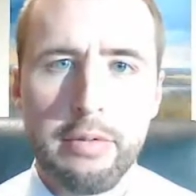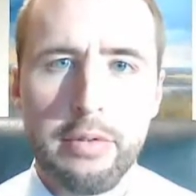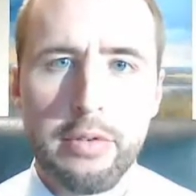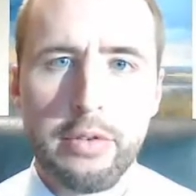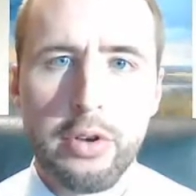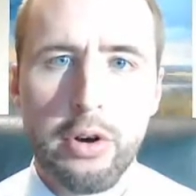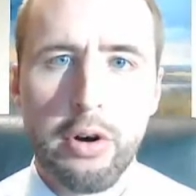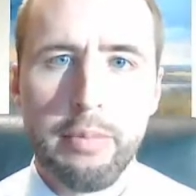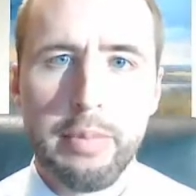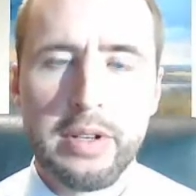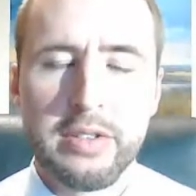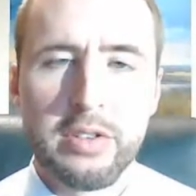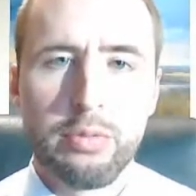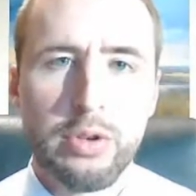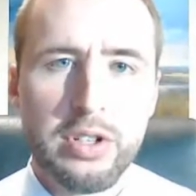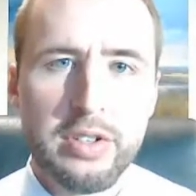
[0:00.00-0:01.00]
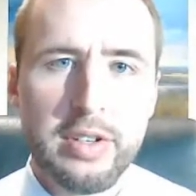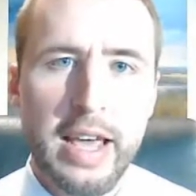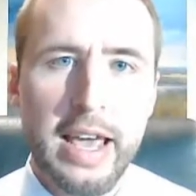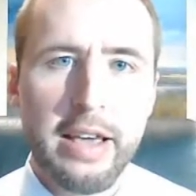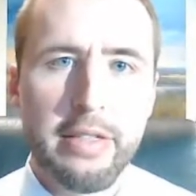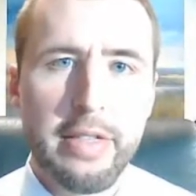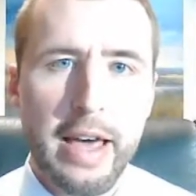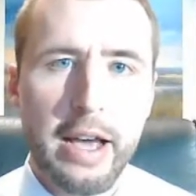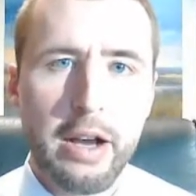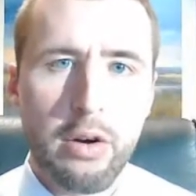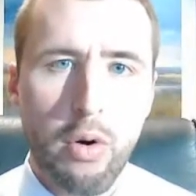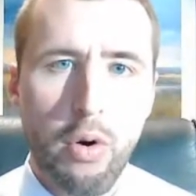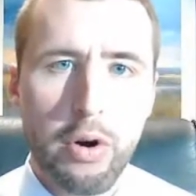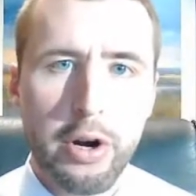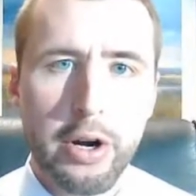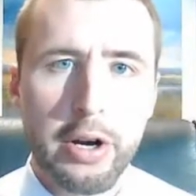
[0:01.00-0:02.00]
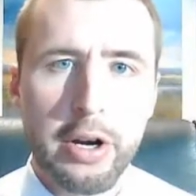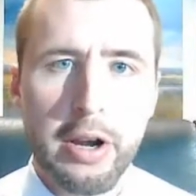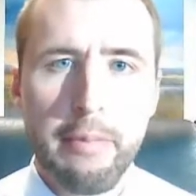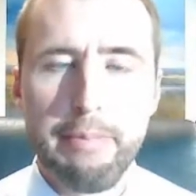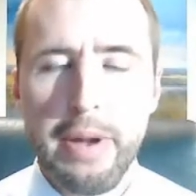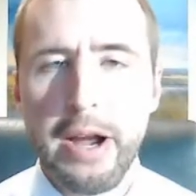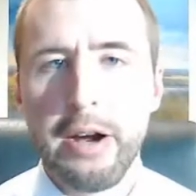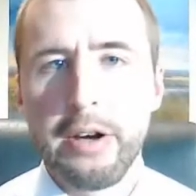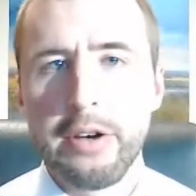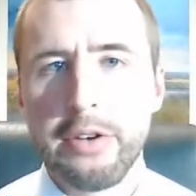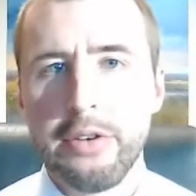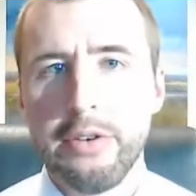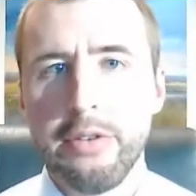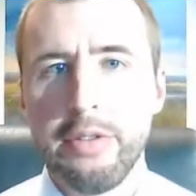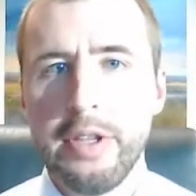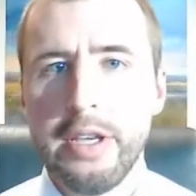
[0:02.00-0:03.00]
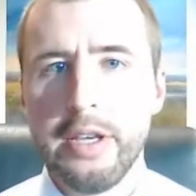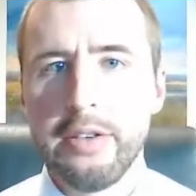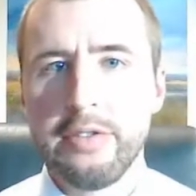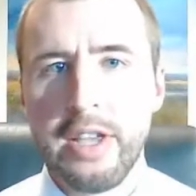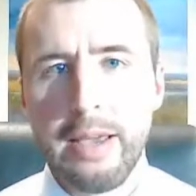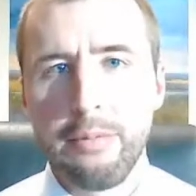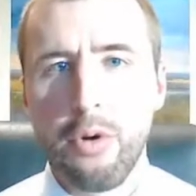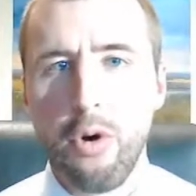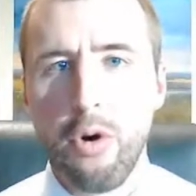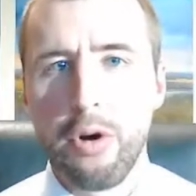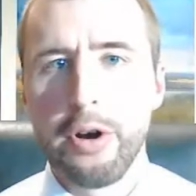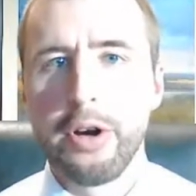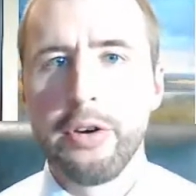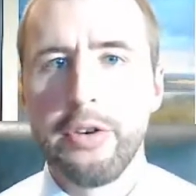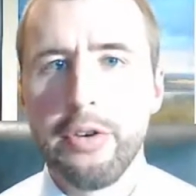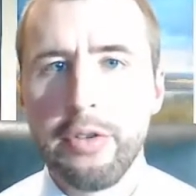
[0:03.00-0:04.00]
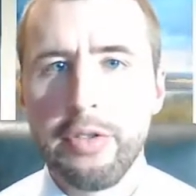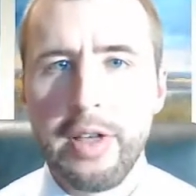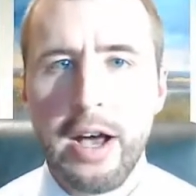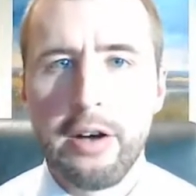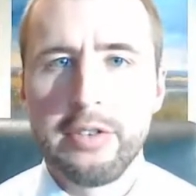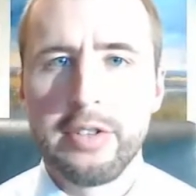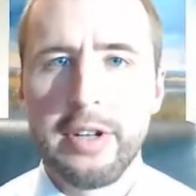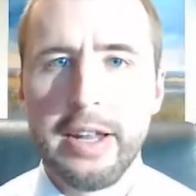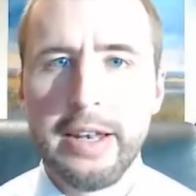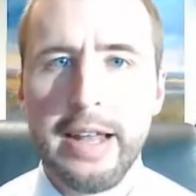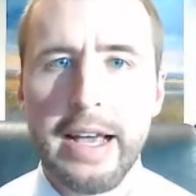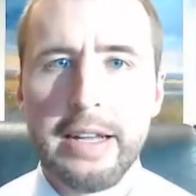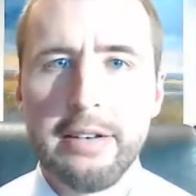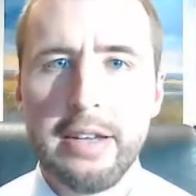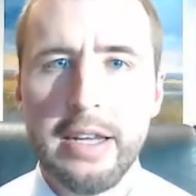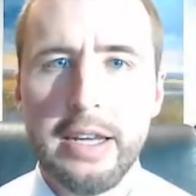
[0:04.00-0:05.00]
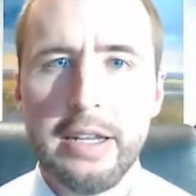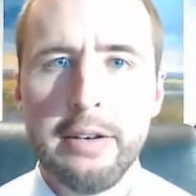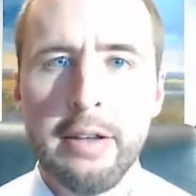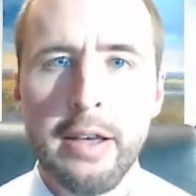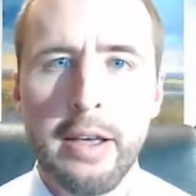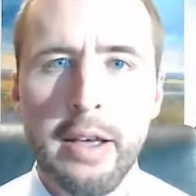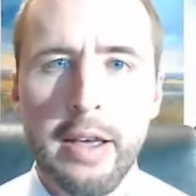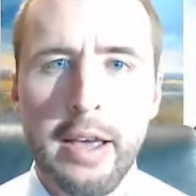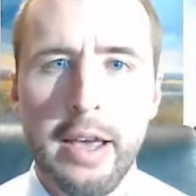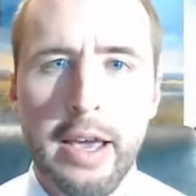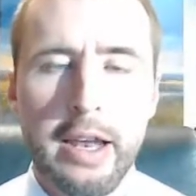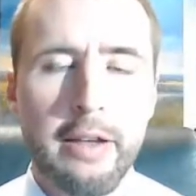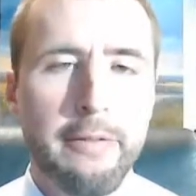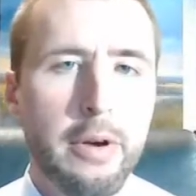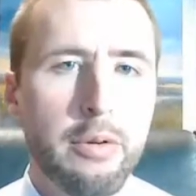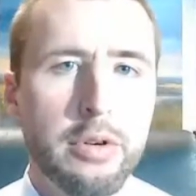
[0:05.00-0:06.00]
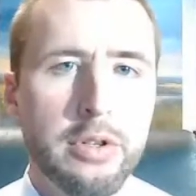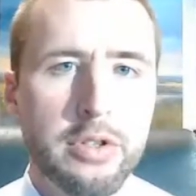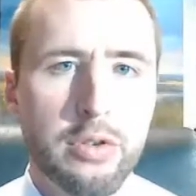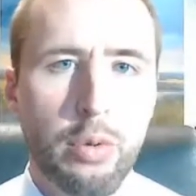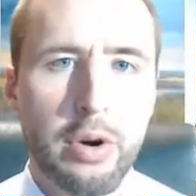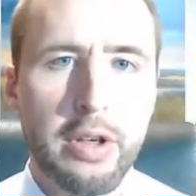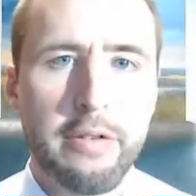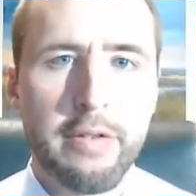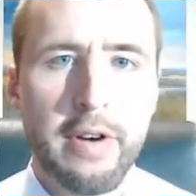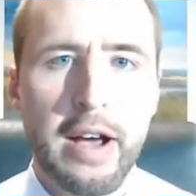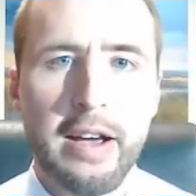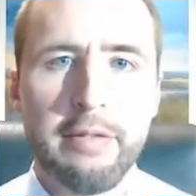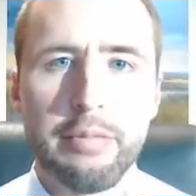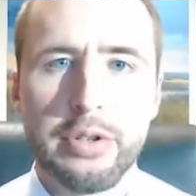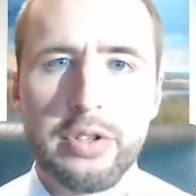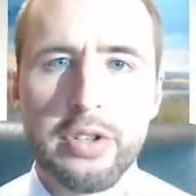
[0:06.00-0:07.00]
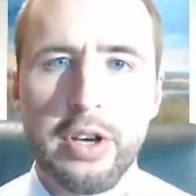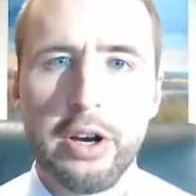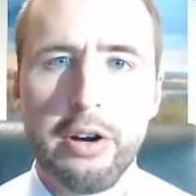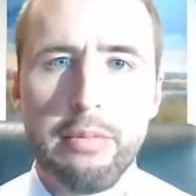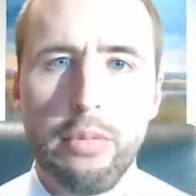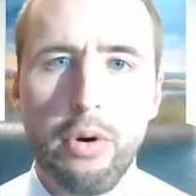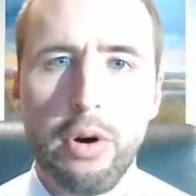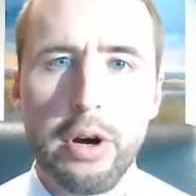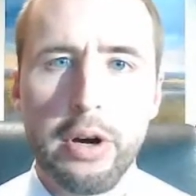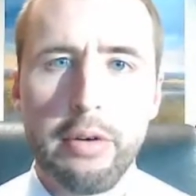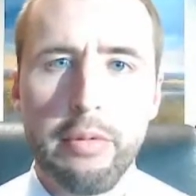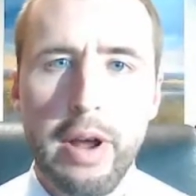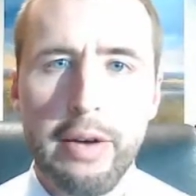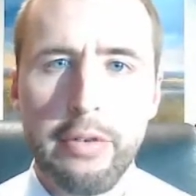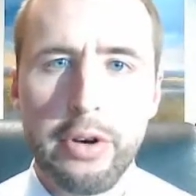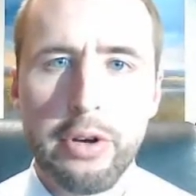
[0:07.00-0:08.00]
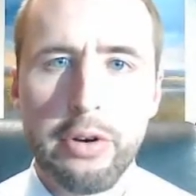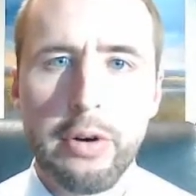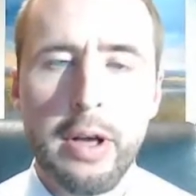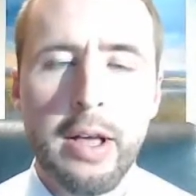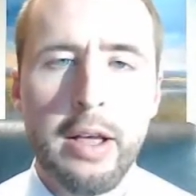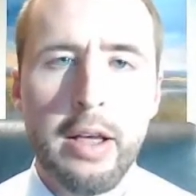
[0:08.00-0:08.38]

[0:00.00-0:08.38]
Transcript: So, a business would take that quarter, compare it to the same quarter in 2019, and if it was 25% or more in revenue,